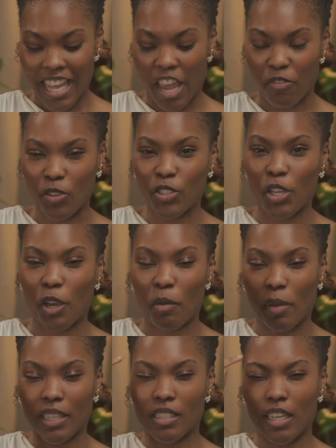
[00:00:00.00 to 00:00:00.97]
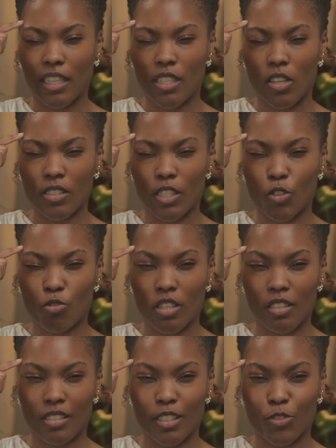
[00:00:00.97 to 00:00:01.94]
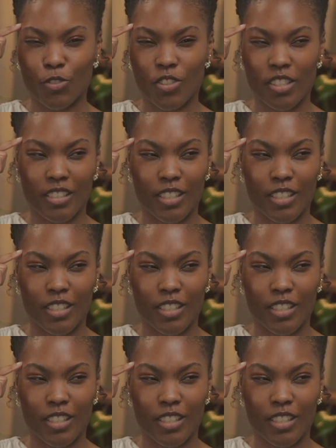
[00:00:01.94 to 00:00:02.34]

Everyone's going back to like dance history, dance history, dance